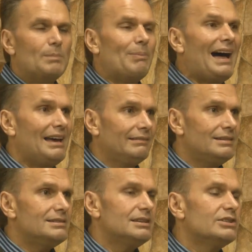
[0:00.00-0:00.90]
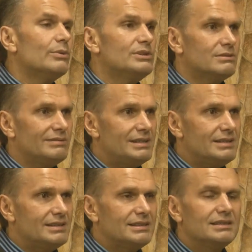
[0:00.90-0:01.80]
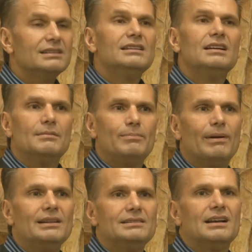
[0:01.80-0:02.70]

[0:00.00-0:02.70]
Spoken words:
With pilots, there's always a risk, but